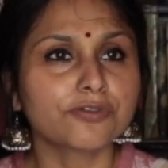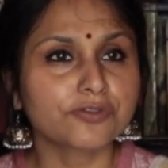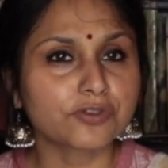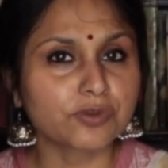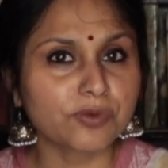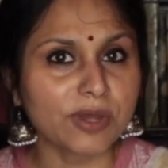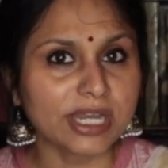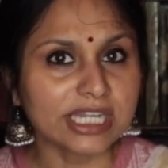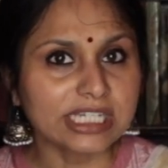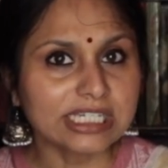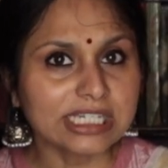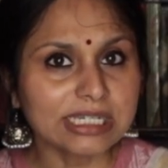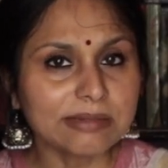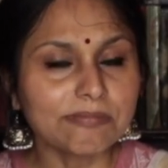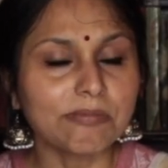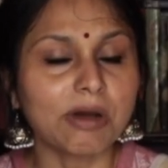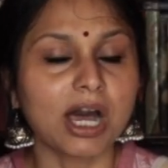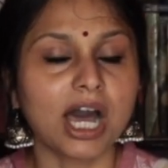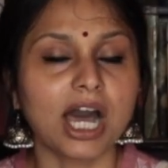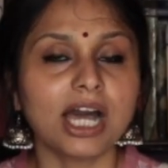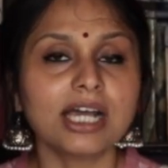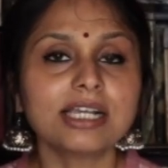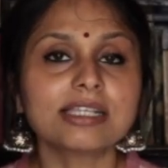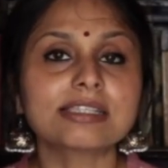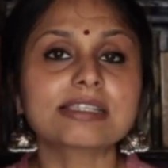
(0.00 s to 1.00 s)
20
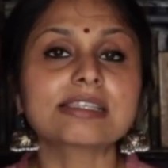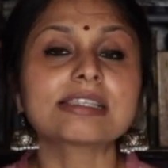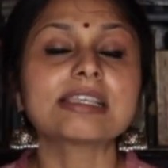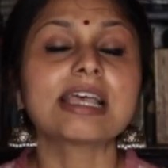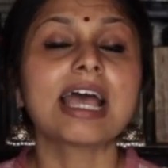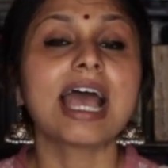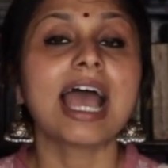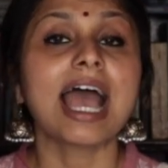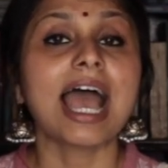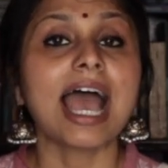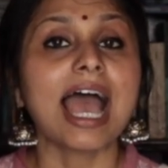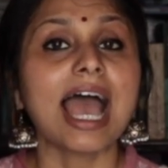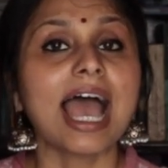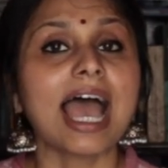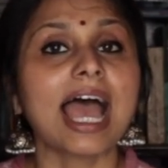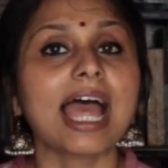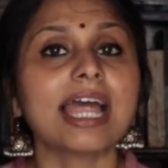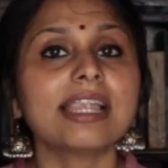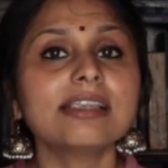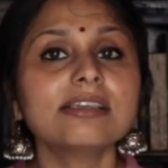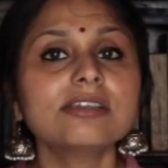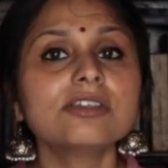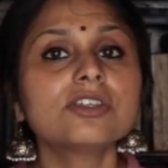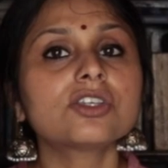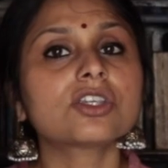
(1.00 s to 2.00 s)
marks,
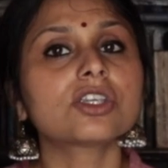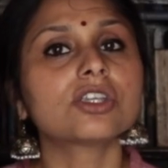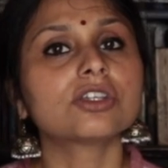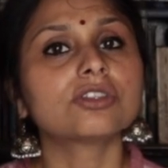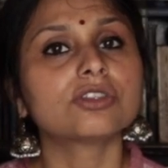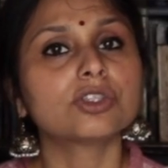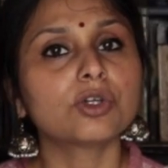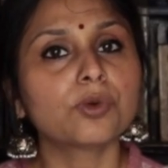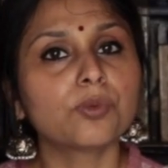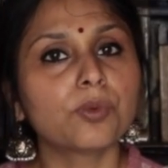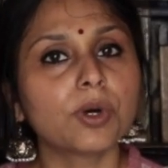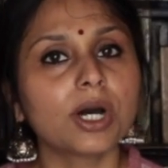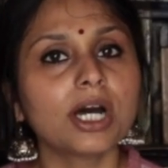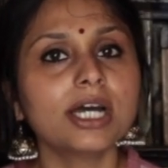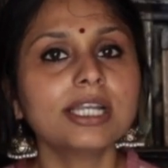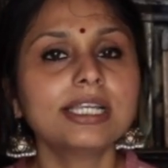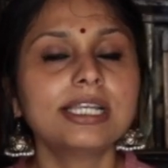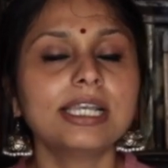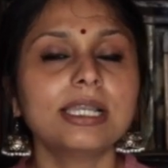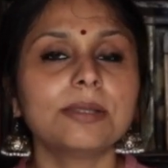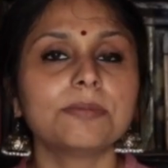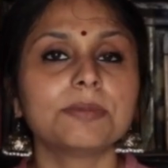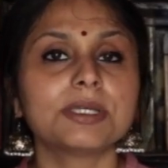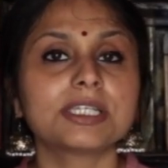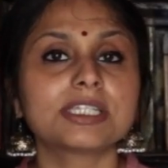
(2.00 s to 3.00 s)
and the word
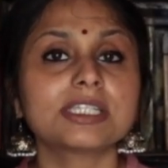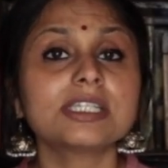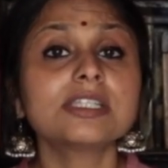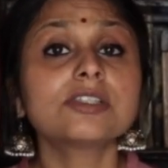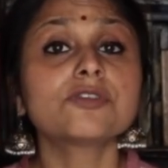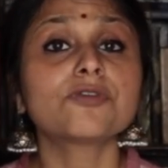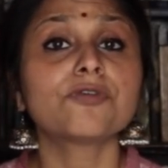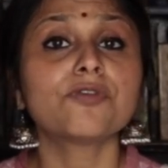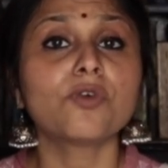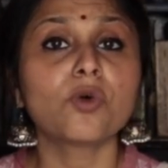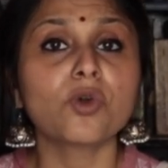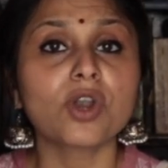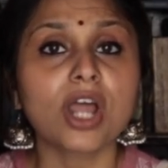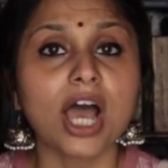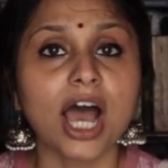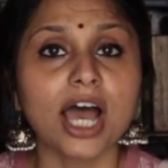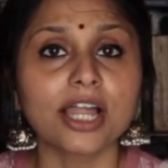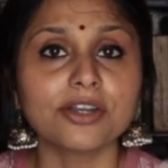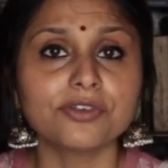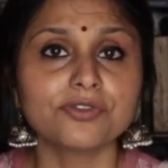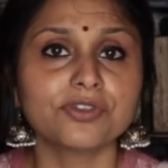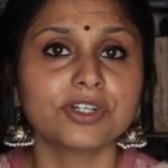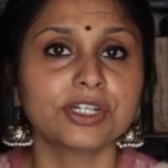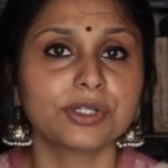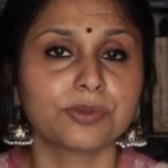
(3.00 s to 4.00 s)
limit is
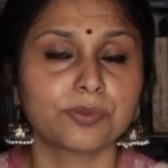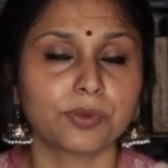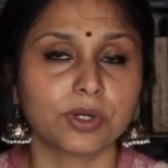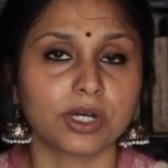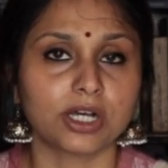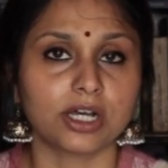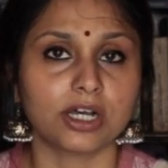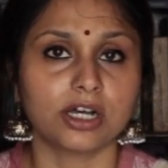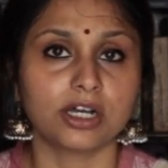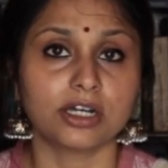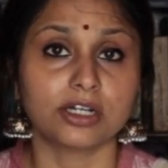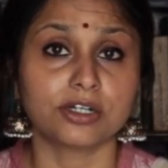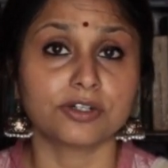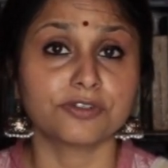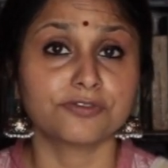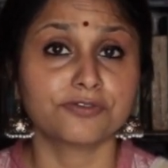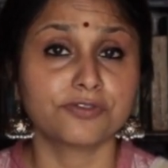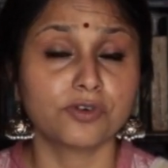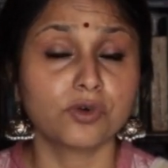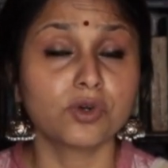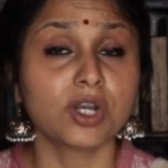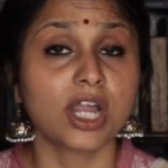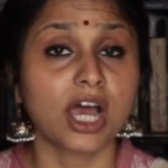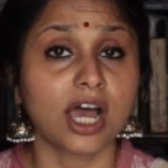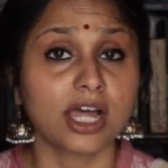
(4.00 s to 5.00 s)
400
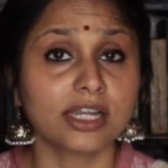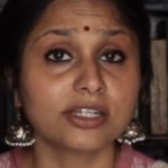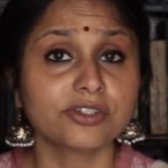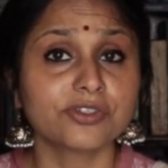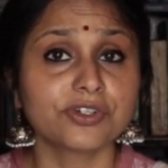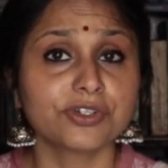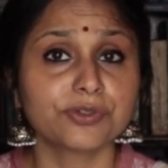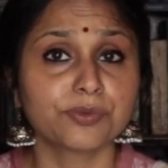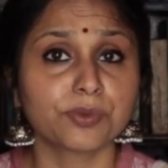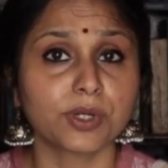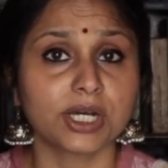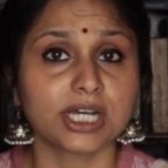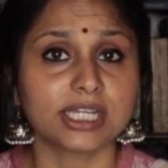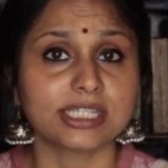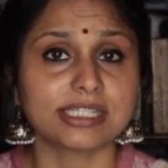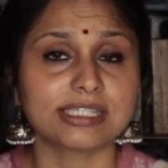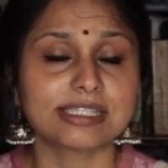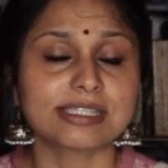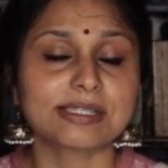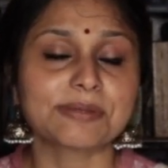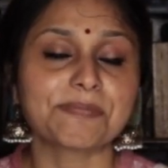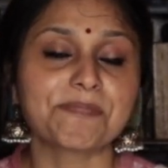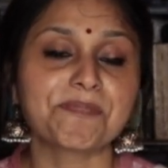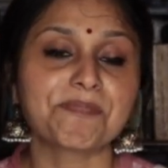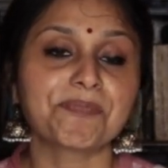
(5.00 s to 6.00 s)

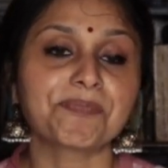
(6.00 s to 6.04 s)
words.